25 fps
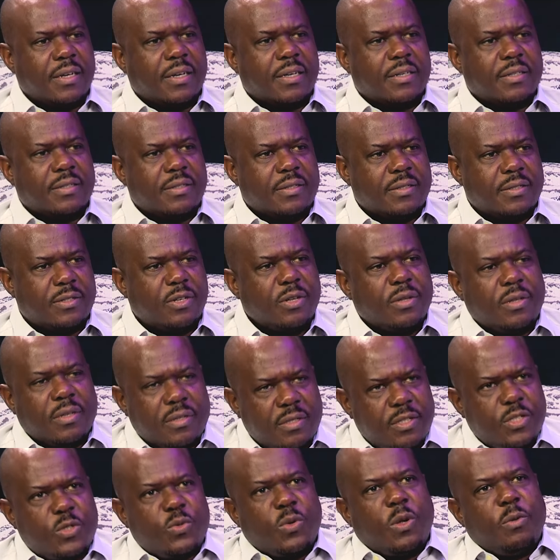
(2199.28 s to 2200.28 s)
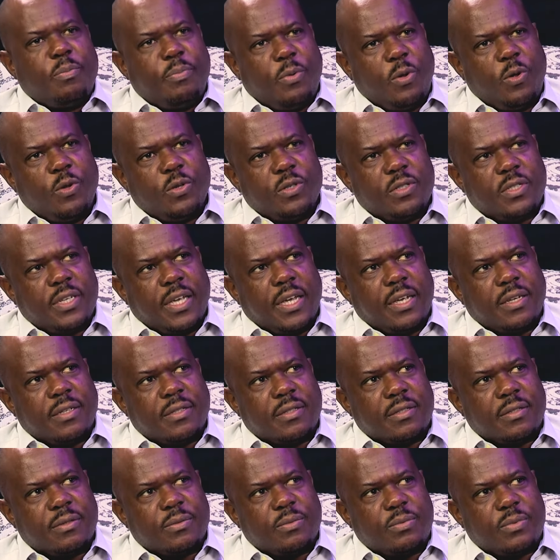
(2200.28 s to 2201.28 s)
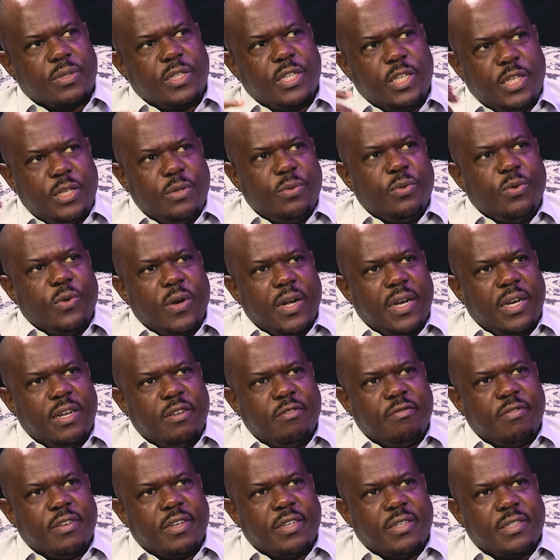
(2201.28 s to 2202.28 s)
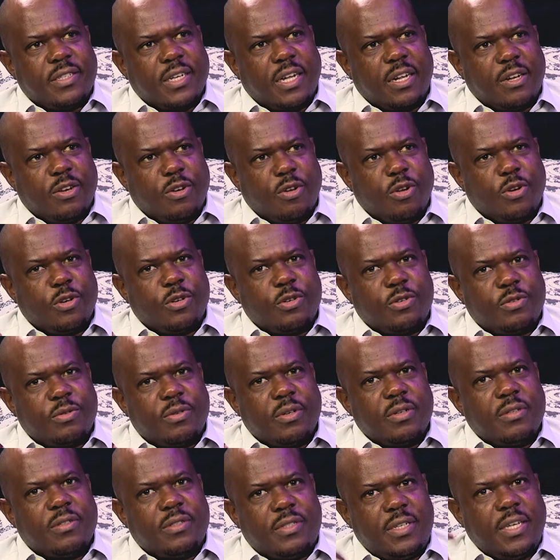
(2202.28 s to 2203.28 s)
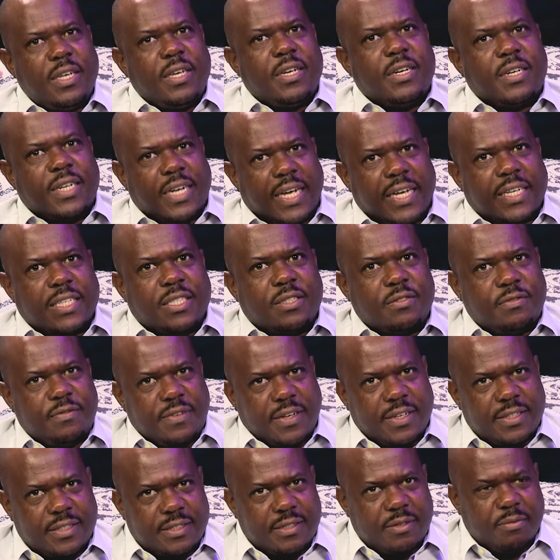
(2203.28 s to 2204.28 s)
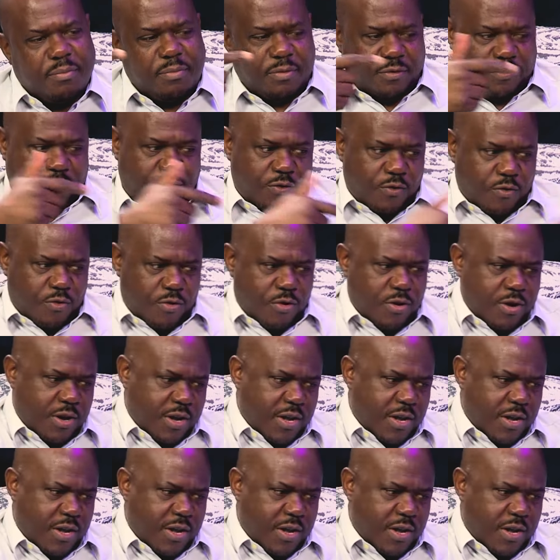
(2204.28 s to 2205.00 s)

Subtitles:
yes. So this is what Paul says, we who are living shall not see Christ first before